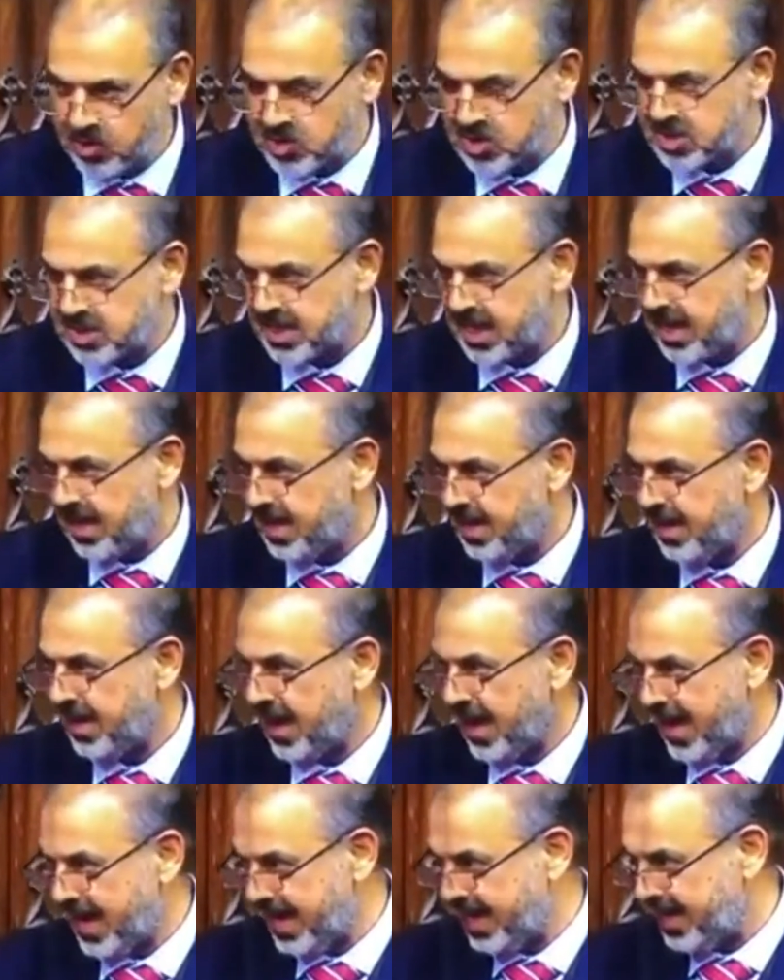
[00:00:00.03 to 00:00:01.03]
uh,
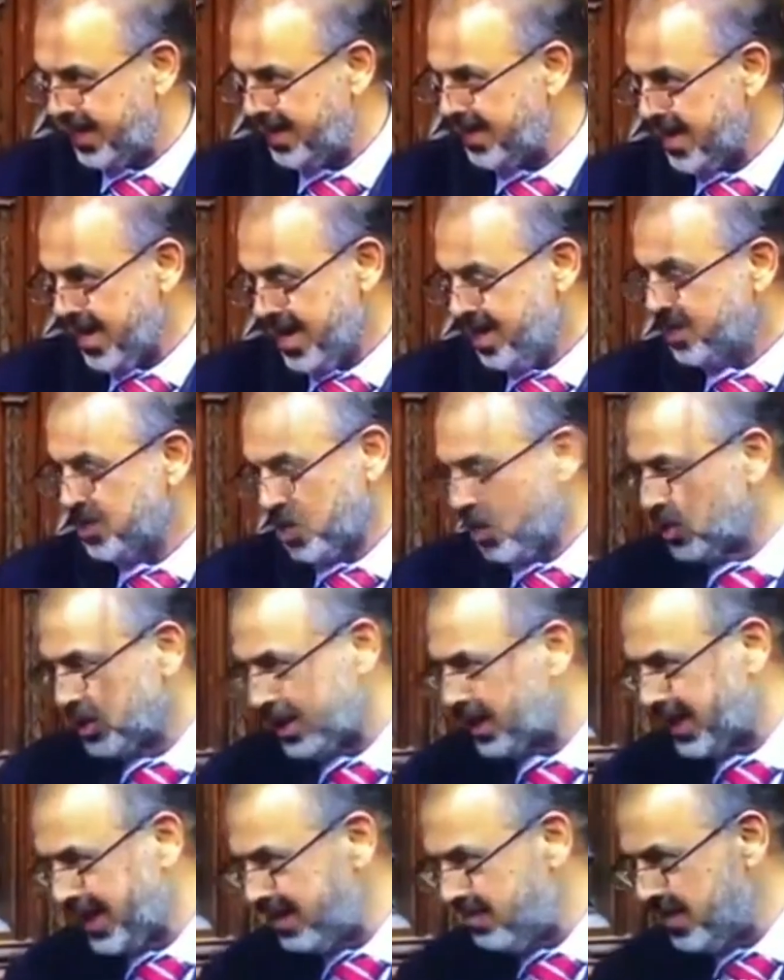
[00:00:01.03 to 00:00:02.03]
I don't
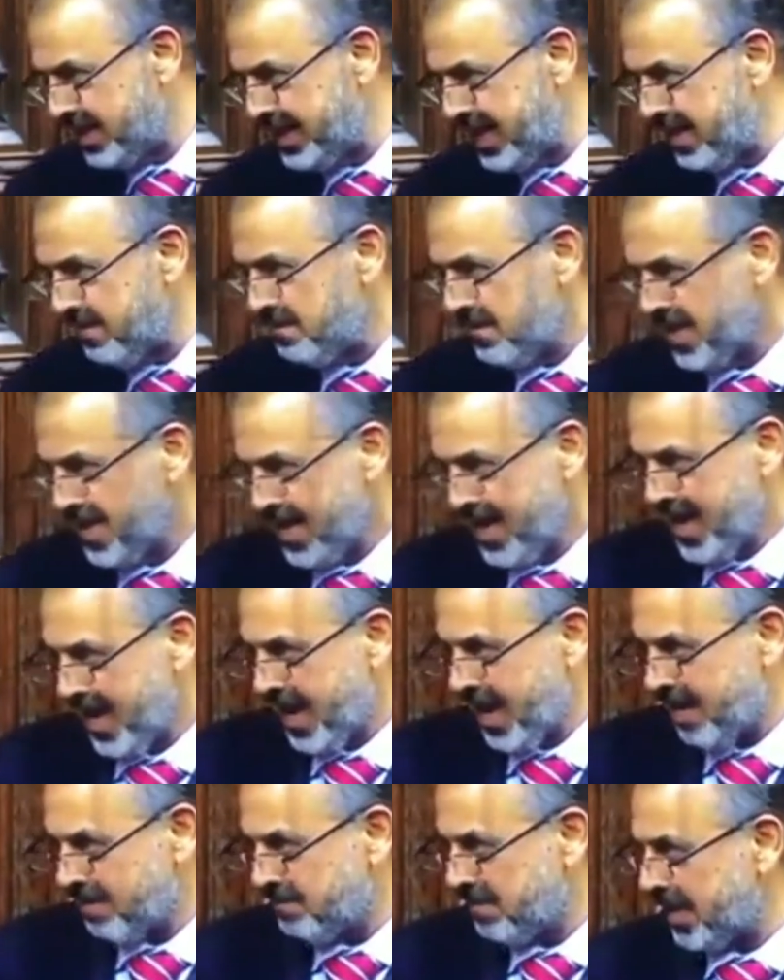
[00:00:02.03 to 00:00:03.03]
agree with him,
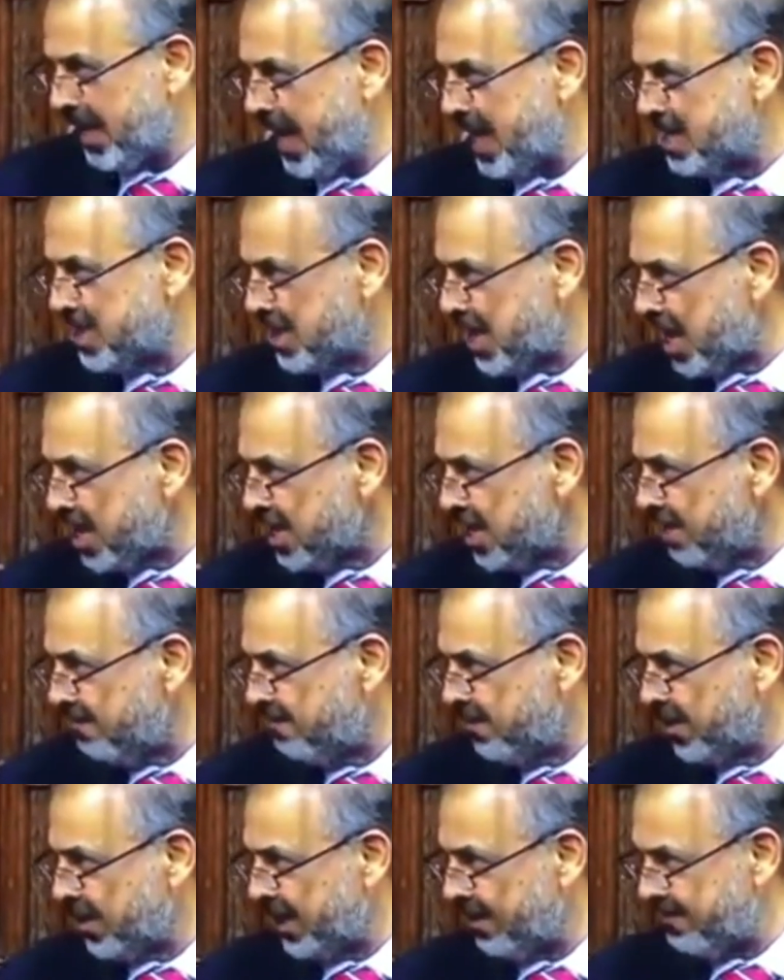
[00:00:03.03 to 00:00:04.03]
uh, but I thank him
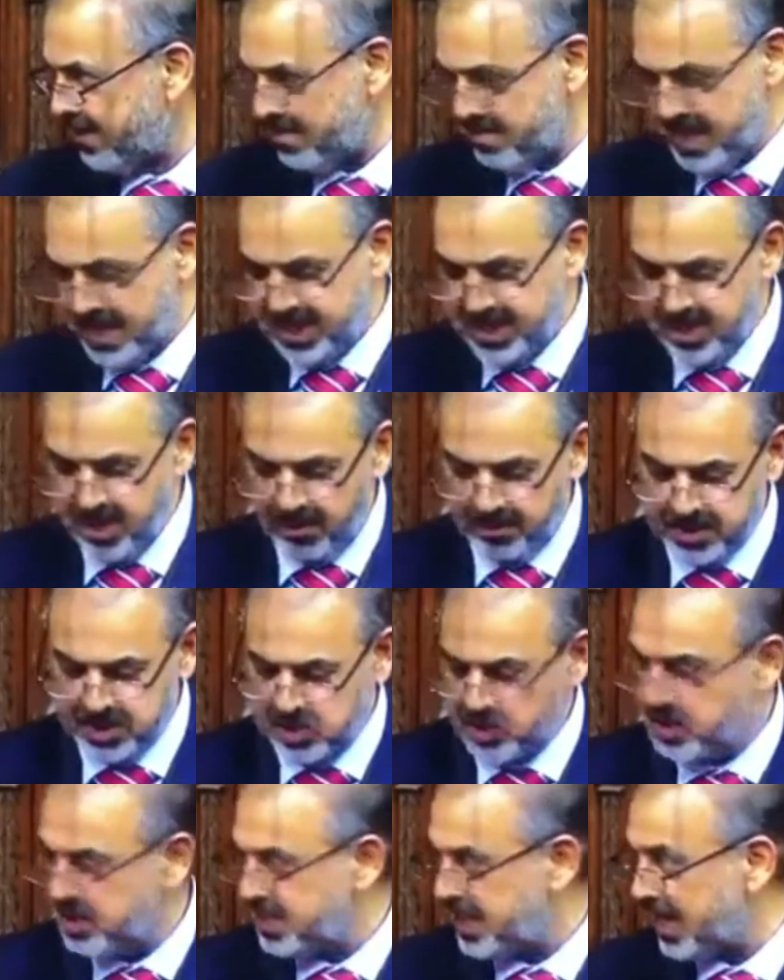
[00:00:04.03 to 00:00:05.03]
for giving me the
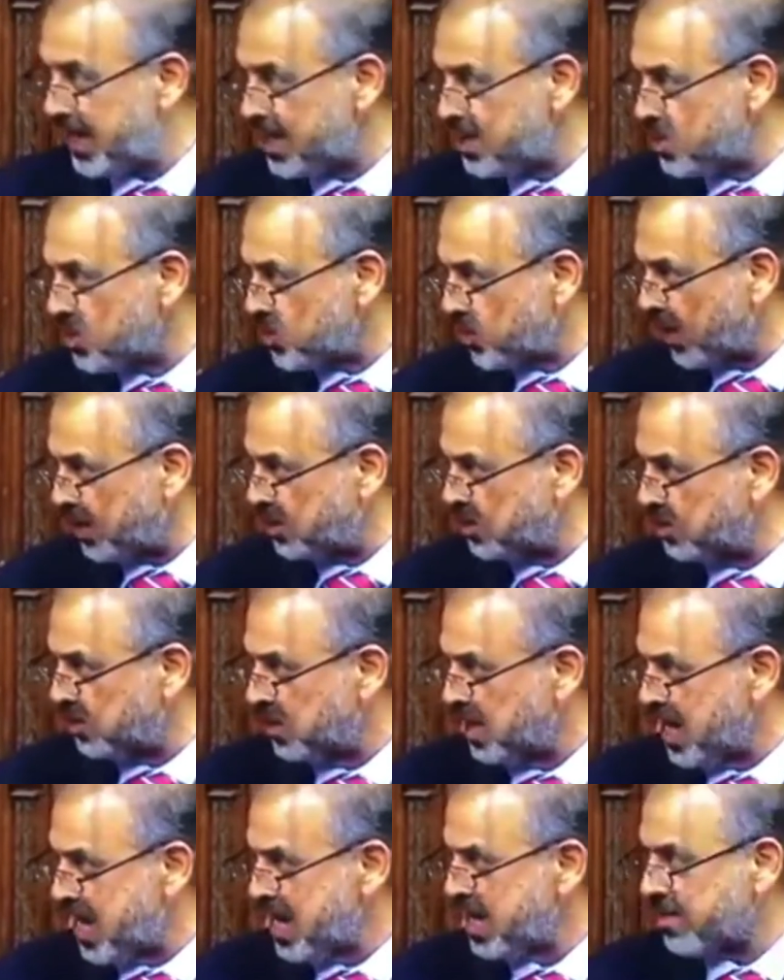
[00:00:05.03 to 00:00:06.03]
opportunity. And I just want to
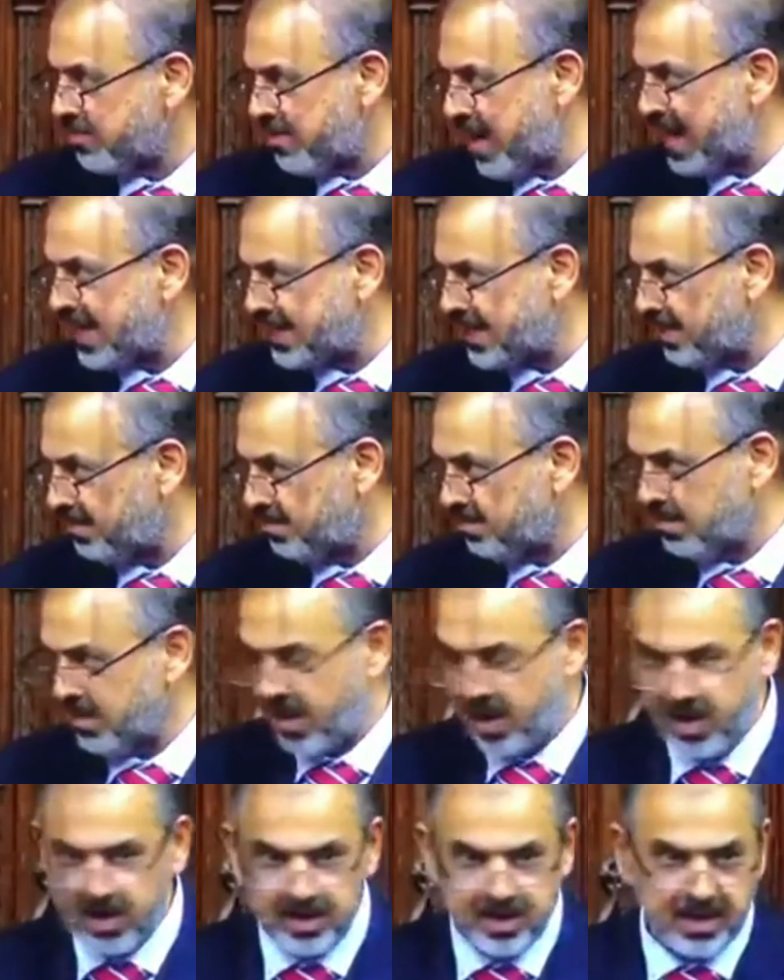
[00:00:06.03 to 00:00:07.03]
correct him
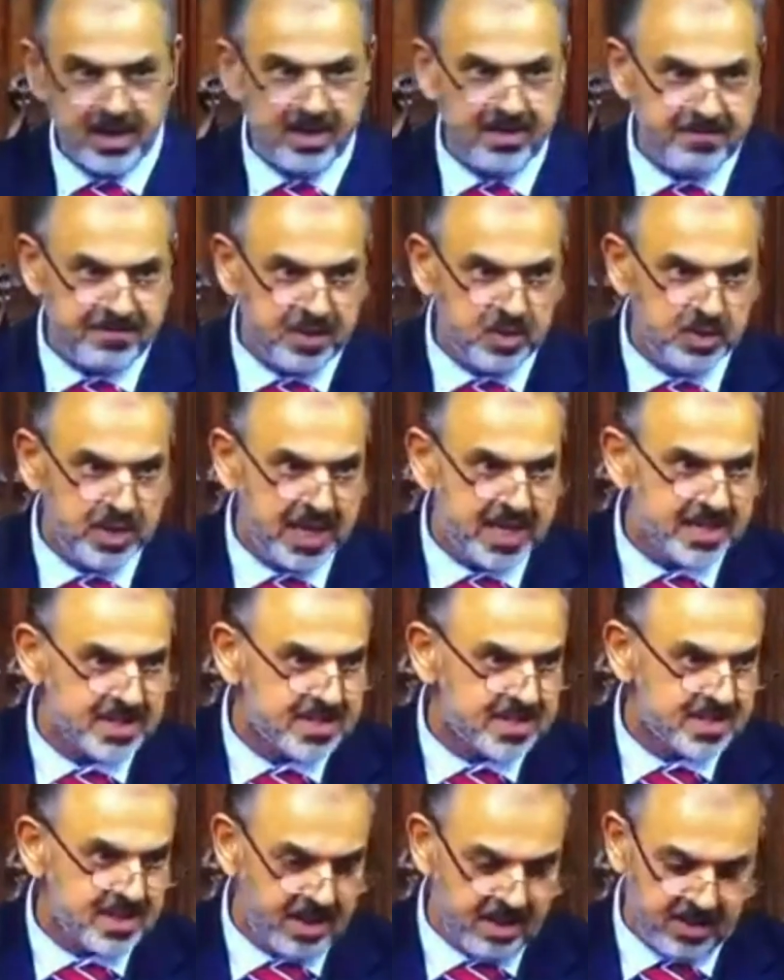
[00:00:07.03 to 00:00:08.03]
on a few
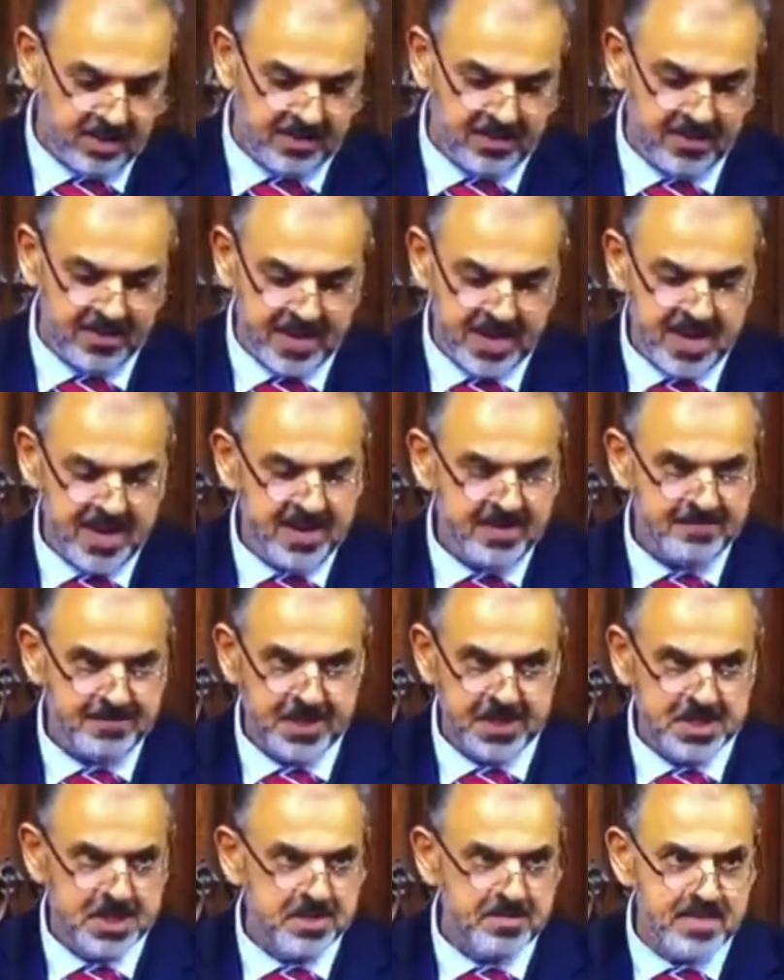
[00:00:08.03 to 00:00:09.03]
things on
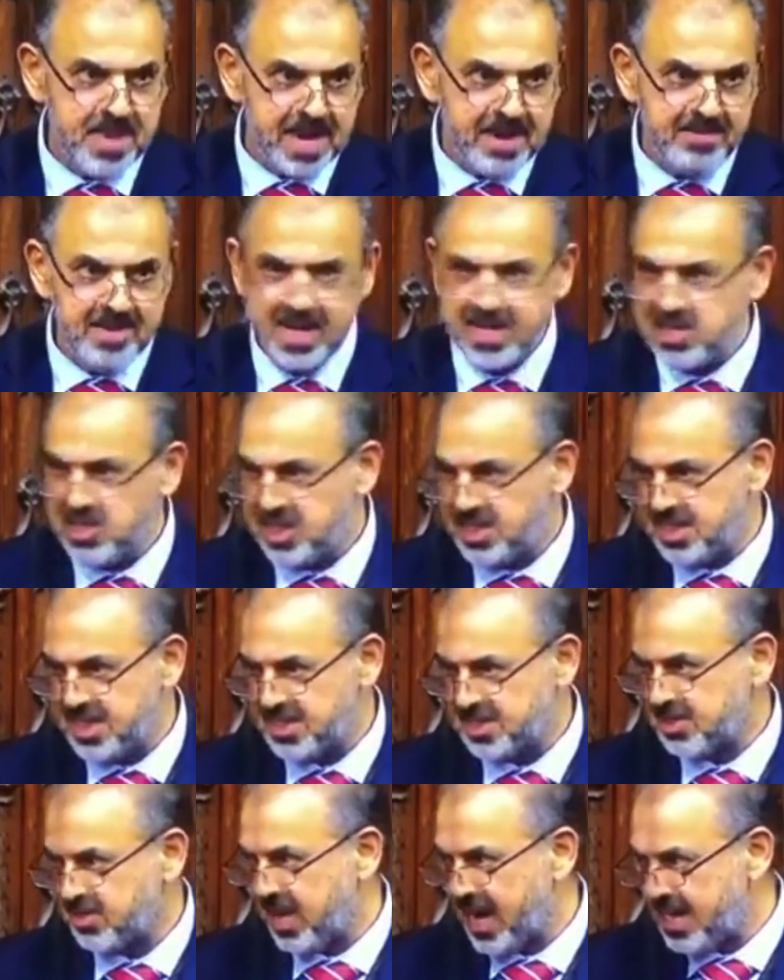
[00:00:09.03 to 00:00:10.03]
Virgin Mary and Jesus
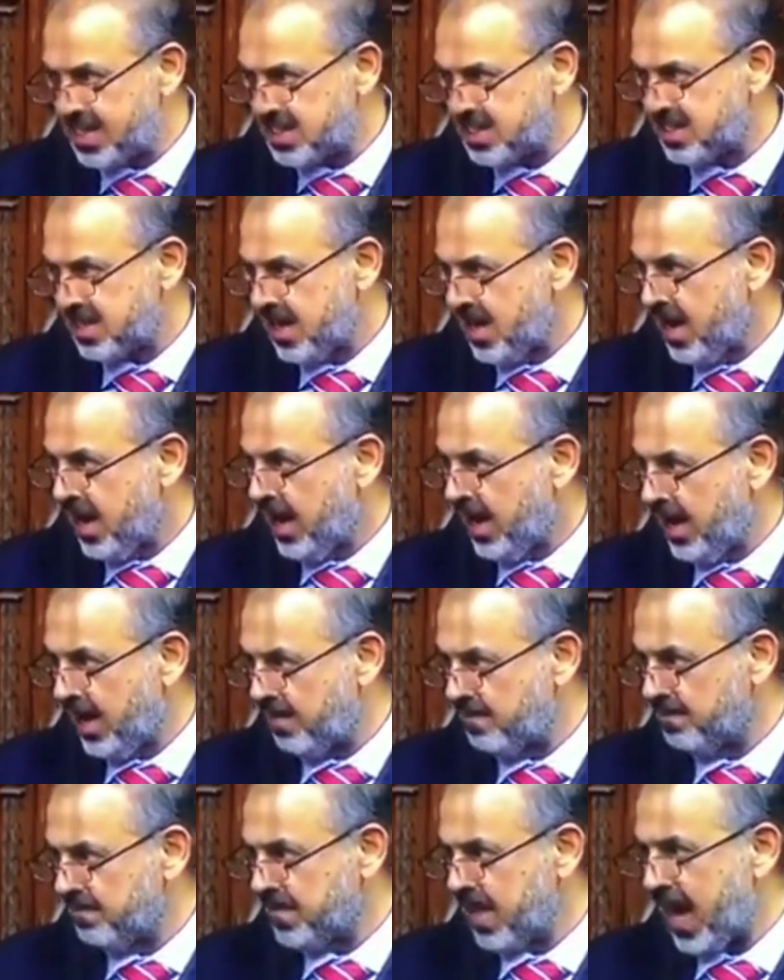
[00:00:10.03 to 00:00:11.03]
Christ.
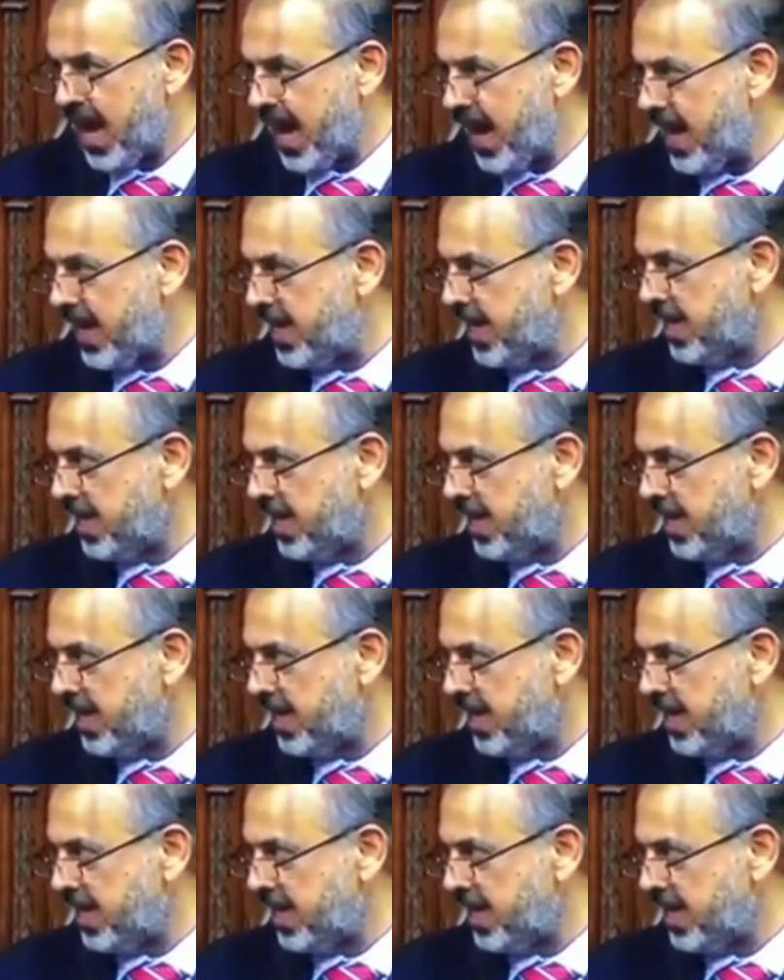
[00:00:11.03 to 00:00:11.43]
Um, I